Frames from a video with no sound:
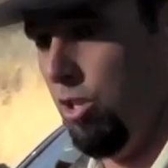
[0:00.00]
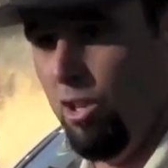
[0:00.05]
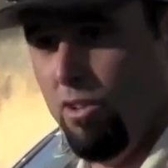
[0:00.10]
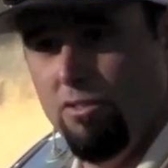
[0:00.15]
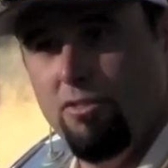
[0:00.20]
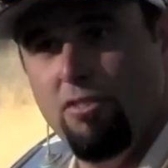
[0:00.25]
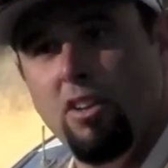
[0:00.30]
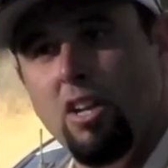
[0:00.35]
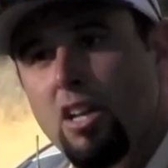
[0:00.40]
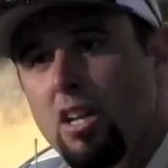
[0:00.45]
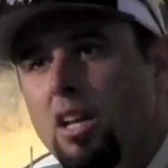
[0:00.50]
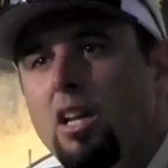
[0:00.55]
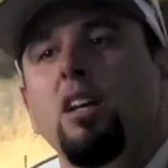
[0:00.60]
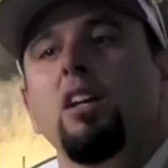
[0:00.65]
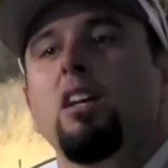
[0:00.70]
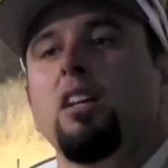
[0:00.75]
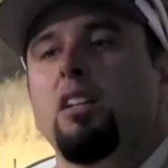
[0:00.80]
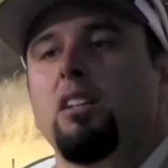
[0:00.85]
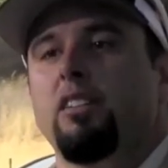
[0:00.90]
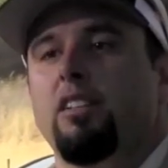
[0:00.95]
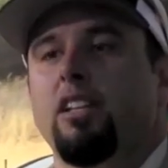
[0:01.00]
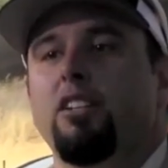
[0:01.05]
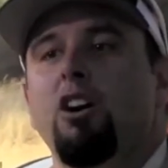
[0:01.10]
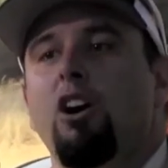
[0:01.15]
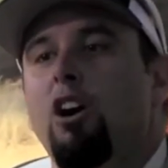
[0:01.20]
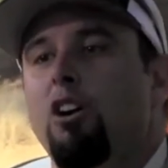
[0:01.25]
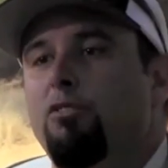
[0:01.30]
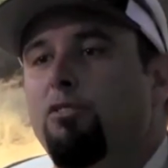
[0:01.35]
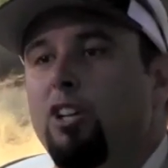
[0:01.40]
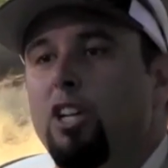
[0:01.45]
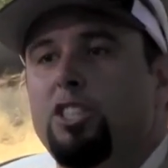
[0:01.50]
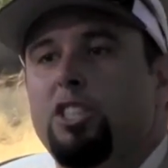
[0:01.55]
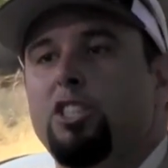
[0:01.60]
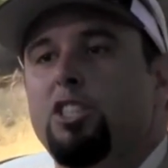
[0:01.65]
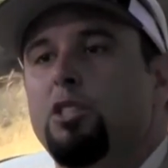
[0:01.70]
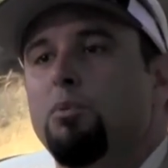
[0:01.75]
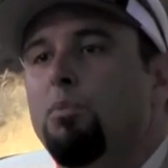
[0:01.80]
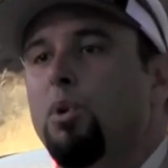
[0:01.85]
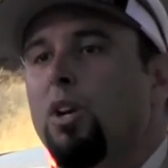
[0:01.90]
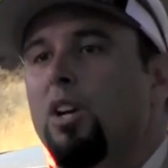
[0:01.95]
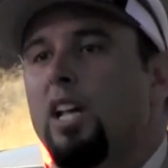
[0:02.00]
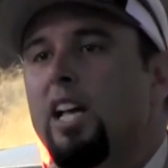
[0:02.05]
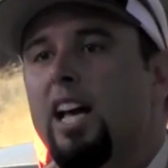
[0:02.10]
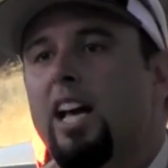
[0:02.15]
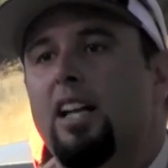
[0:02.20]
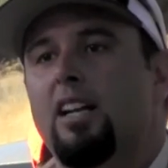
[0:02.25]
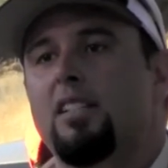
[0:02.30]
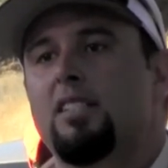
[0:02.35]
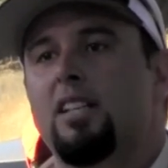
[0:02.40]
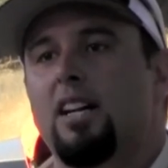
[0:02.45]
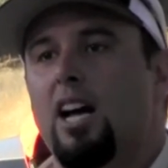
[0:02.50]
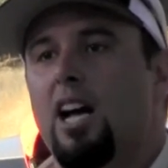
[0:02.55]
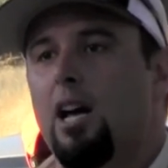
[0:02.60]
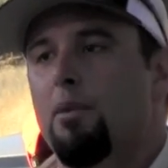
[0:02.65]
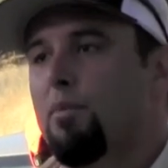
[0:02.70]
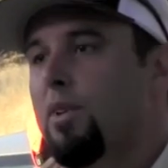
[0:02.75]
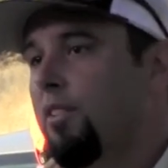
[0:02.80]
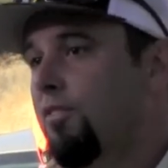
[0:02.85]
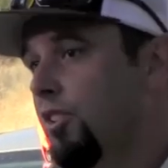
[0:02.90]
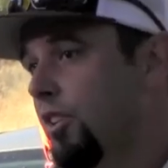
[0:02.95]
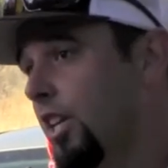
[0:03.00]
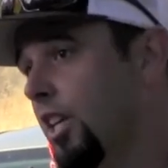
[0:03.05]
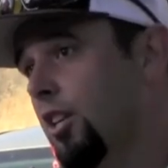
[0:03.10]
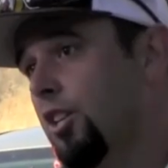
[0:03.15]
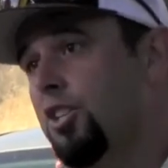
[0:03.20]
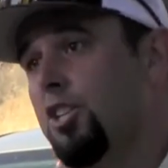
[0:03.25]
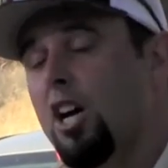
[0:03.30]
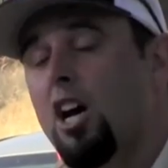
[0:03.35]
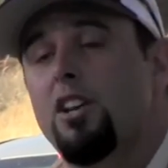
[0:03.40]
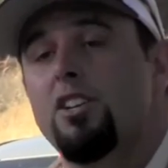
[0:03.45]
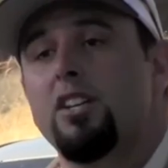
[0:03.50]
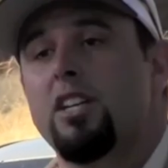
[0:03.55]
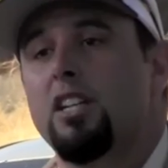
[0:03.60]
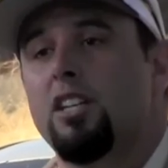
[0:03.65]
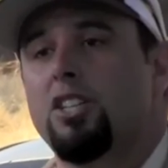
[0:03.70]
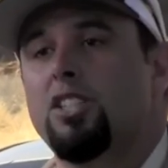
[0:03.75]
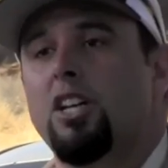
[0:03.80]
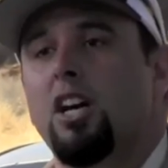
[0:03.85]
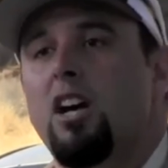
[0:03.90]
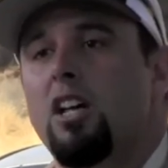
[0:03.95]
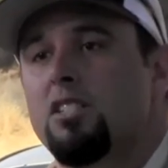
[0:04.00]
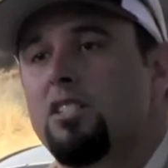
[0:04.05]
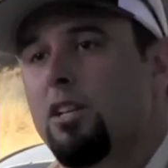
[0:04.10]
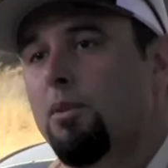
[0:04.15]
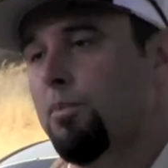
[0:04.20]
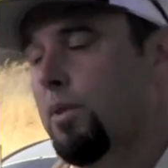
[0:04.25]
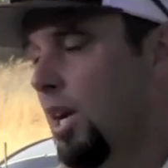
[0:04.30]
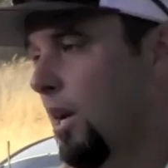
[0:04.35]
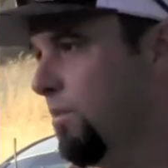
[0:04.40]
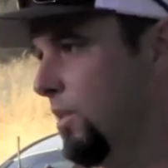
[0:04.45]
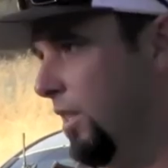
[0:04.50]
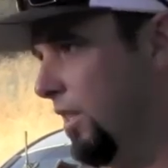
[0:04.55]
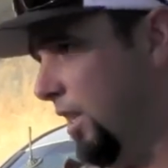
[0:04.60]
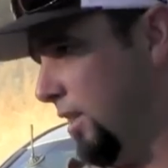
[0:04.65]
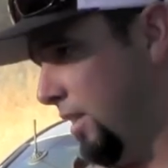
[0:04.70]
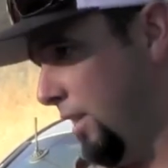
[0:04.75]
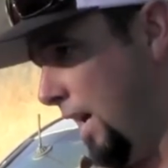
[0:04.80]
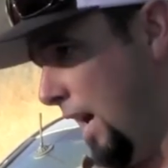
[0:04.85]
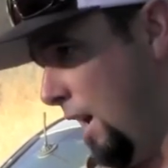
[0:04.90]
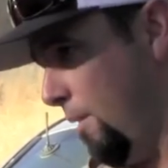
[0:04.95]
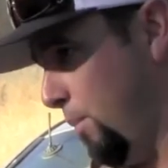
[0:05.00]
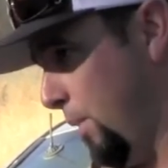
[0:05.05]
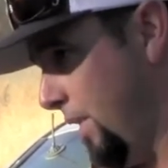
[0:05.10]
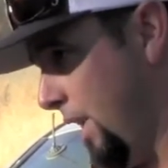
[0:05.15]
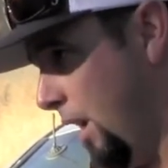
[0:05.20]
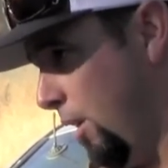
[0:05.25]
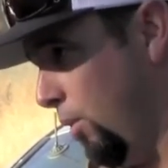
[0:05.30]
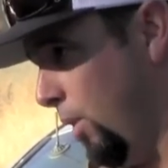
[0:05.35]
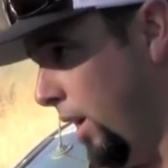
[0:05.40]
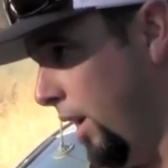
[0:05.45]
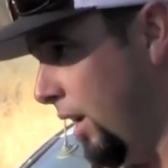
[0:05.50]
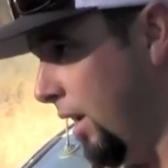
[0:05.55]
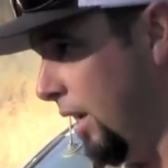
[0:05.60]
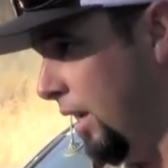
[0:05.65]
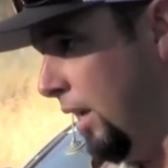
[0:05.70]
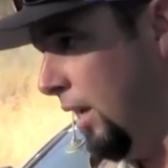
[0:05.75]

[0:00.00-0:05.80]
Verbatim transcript: So if, the dog flushes the bird ahead of time. If you get a shot, you get a shot. Sometimes it doesn't happen that way.